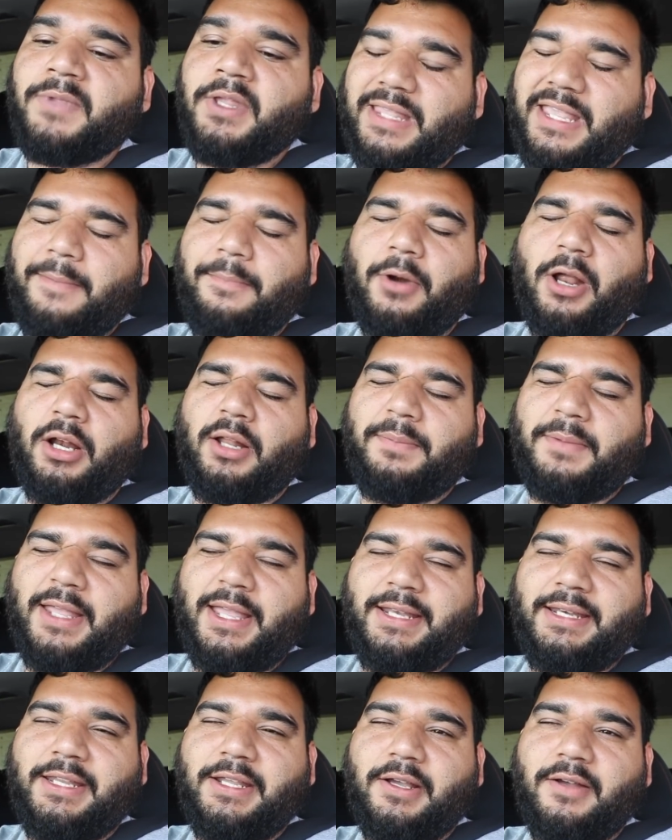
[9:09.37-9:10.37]
He brought up the
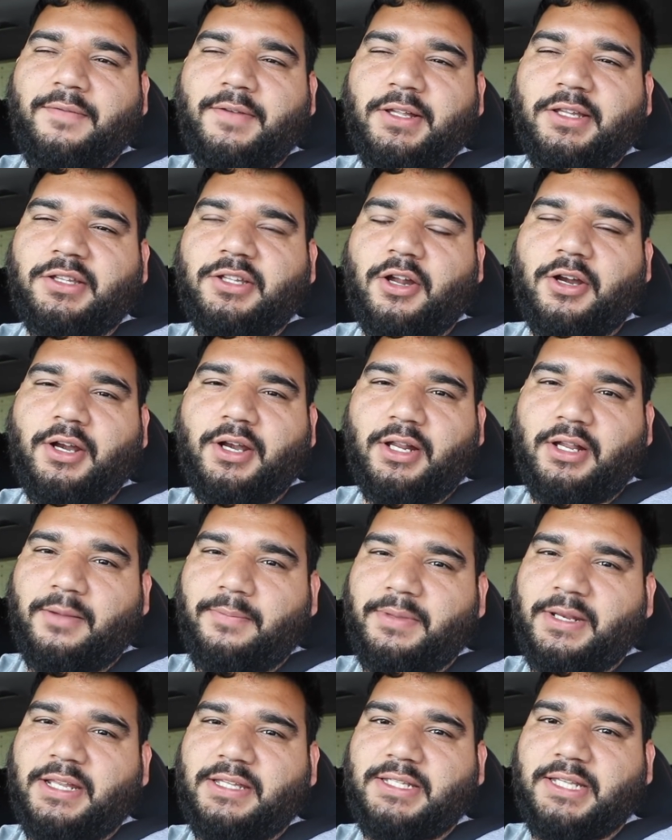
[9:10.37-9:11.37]
idea of us starting a
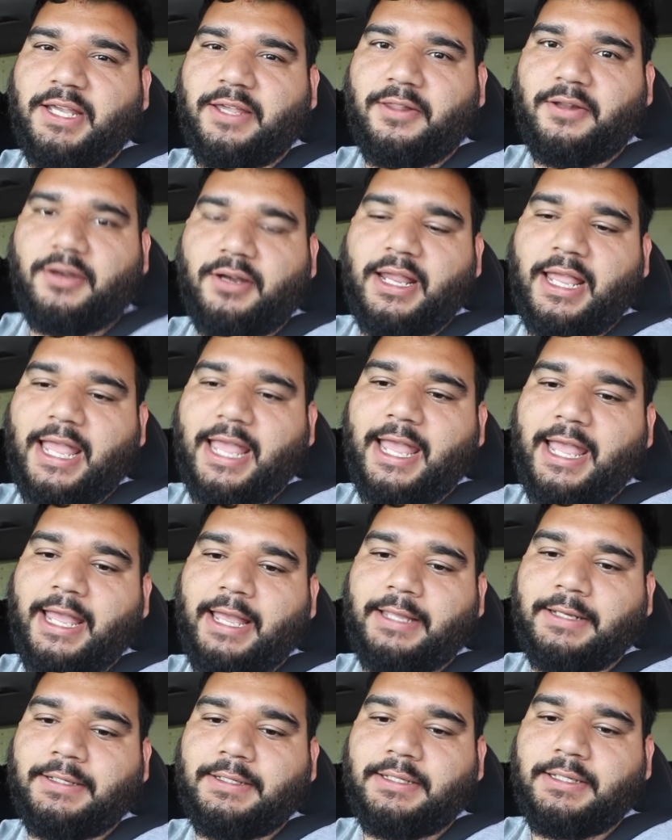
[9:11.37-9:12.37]
company together,
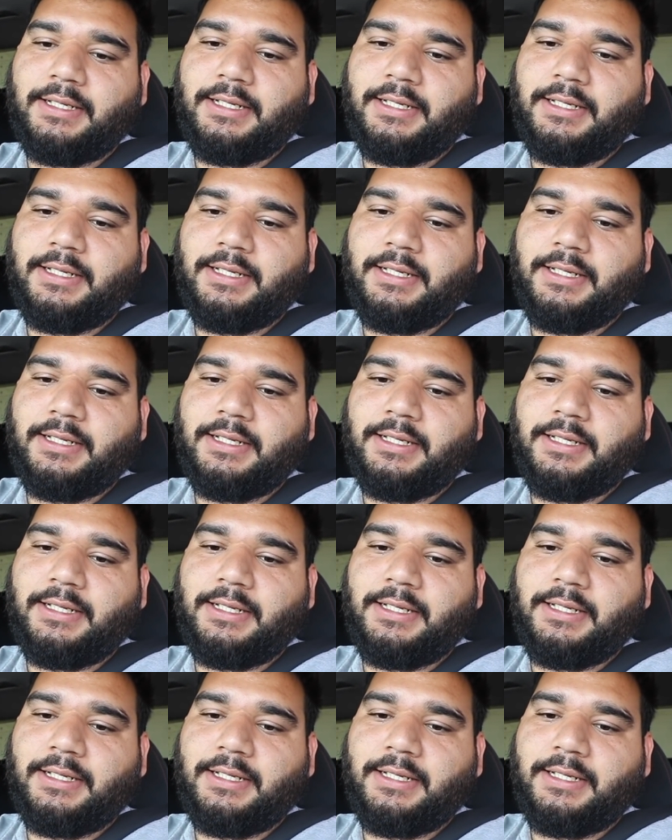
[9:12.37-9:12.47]
and